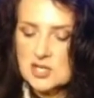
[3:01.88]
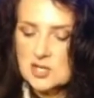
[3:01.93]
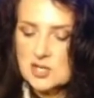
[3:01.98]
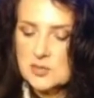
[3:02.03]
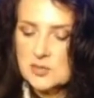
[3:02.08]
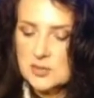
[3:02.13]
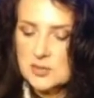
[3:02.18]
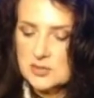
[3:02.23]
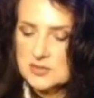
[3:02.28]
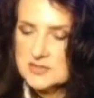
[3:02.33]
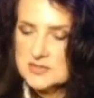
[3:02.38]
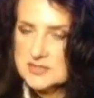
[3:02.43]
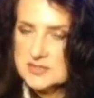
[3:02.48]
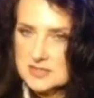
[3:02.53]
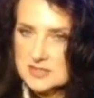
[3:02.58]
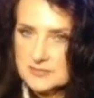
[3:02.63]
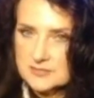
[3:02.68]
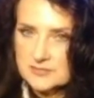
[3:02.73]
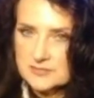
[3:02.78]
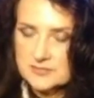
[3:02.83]

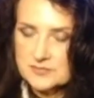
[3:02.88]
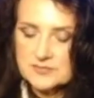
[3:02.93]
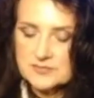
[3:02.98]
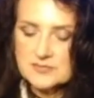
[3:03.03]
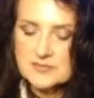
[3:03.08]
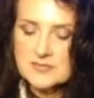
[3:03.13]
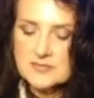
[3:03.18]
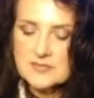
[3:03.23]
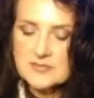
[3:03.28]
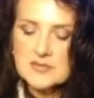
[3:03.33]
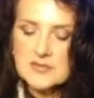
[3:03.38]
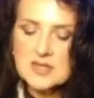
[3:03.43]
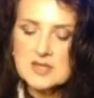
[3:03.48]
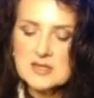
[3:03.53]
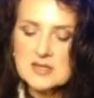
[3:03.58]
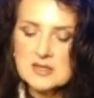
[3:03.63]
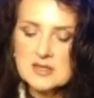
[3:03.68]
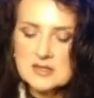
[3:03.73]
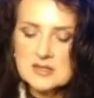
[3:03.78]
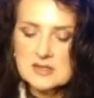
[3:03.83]
person.
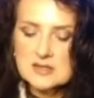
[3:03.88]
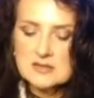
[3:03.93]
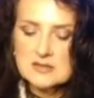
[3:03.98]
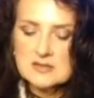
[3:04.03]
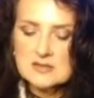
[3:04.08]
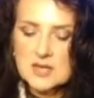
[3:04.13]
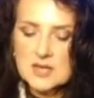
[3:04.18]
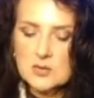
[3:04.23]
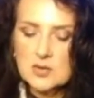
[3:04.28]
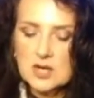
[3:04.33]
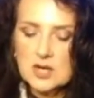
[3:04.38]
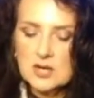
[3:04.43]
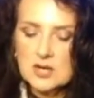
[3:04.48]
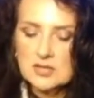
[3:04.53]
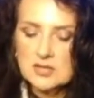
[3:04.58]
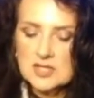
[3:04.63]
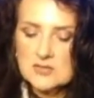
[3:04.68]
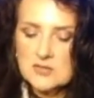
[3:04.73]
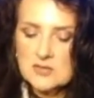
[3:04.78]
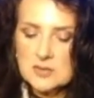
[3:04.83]
They will
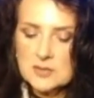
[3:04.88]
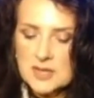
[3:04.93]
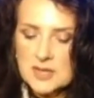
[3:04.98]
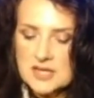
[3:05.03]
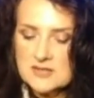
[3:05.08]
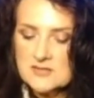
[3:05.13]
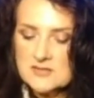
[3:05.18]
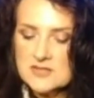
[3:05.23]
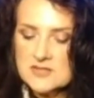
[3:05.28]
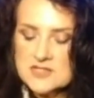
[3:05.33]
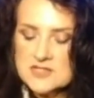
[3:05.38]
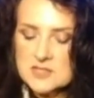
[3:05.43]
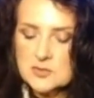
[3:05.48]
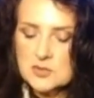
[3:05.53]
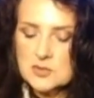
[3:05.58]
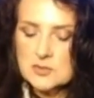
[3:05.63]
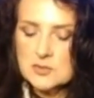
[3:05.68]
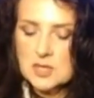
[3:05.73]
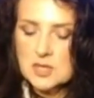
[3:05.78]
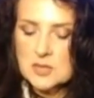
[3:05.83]
only remain
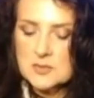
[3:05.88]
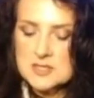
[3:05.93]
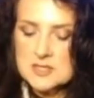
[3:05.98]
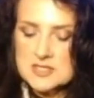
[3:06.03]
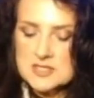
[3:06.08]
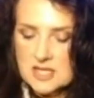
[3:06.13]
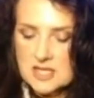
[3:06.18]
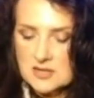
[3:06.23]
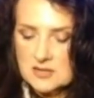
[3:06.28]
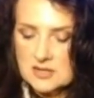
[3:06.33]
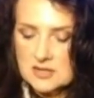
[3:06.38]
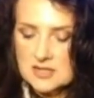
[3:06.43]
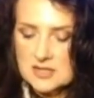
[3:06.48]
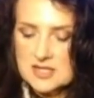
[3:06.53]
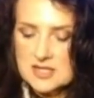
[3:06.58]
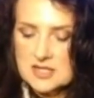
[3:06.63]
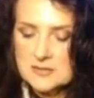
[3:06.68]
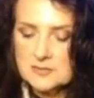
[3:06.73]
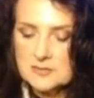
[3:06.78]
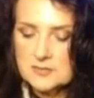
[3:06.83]
visible
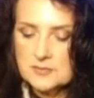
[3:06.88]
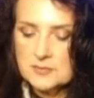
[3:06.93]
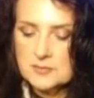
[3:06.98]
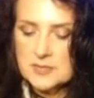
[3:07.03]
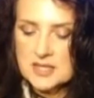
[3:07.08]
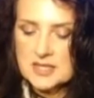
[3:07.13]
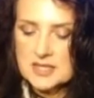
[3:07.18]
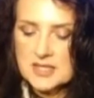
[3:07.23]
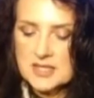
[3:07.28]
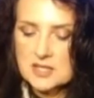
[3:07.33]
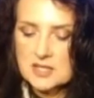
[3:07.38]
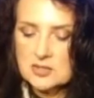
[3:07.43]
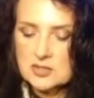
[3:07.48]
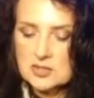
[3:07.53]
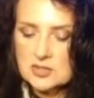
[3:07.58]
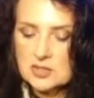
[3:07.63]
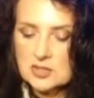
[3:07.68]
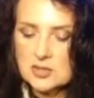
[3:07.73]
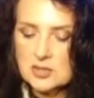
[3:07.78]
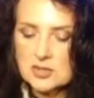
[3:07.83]
momentarily, but
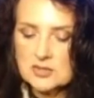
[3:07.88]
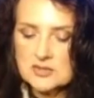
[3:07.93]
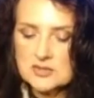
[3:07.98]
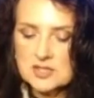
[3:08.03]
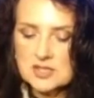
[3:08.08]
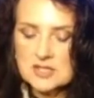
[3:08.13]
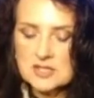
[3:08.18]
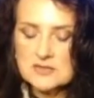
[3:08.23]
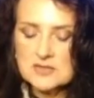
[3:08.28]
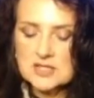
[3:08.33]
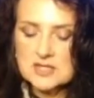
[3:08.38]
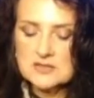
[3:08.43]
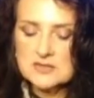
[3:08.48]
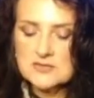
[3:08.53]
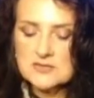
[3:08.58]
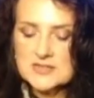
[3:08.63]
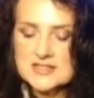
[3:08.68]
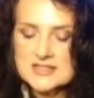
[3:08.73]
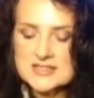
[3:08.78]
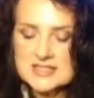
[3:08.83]
cannot hurt the living
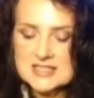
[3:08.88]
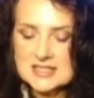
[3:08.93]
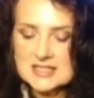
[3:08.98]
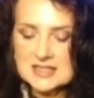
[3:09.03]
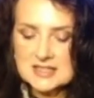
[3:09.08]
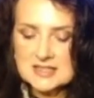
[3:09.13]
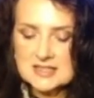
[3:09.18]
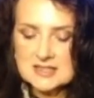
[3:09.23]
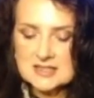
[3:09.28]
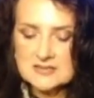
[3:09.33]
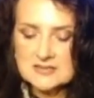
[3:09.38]
physically.